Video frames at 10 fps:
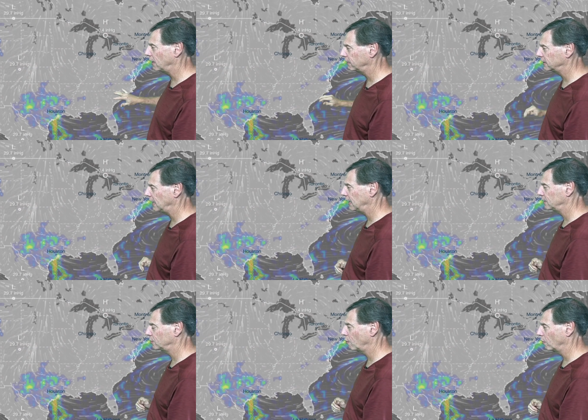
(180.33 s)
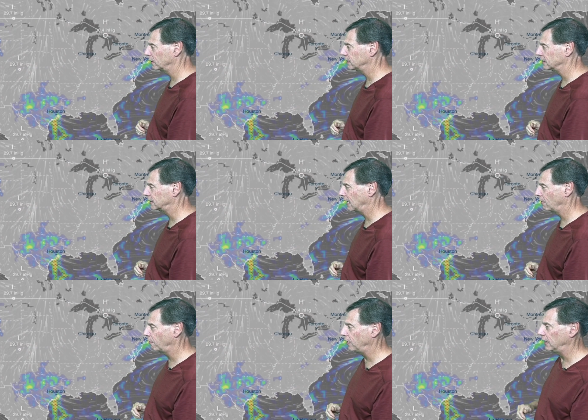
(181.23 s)
out as it heads towards the
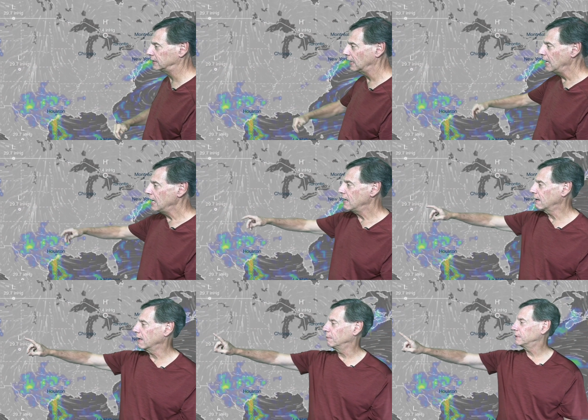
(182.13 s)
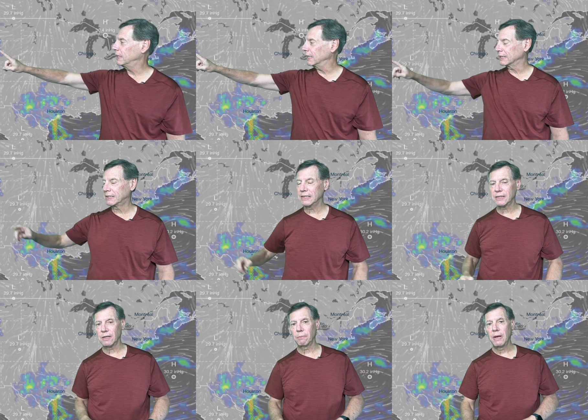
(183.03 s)
southeast here comes the next
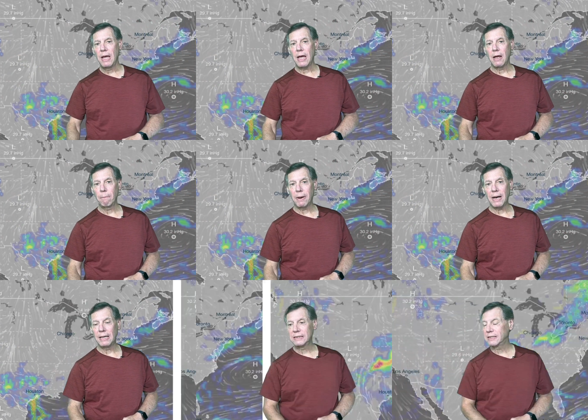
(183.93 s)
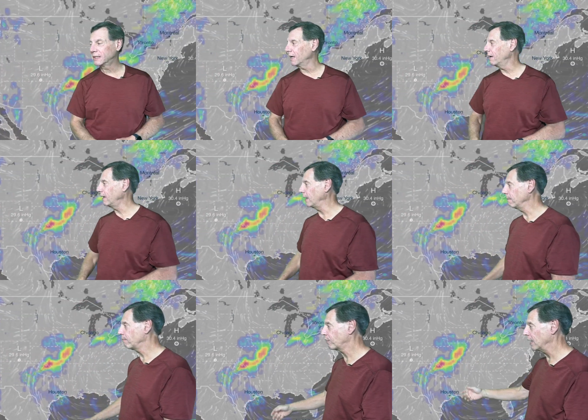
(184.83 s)
system and by
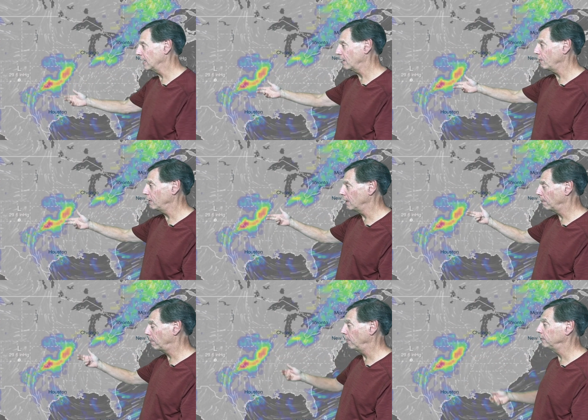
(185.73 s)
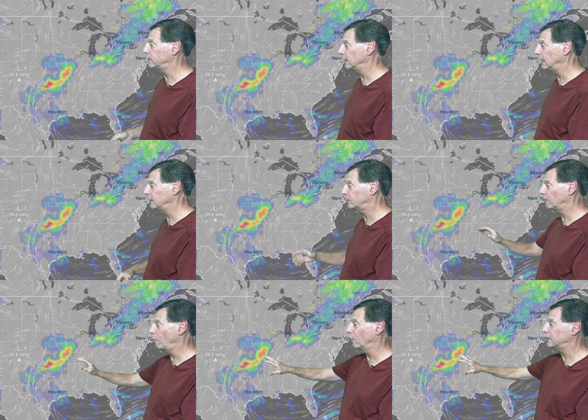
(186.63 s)
sunday it could uh, produce again
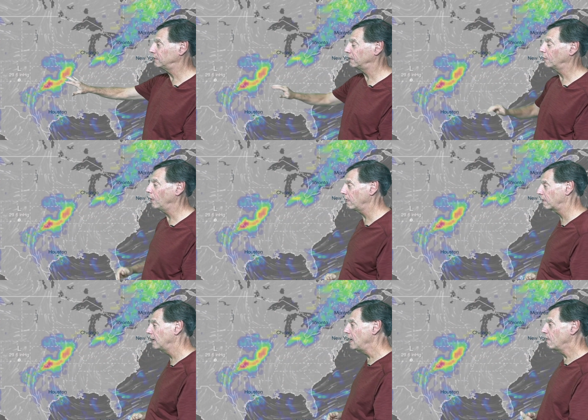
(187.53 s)
some more severe weather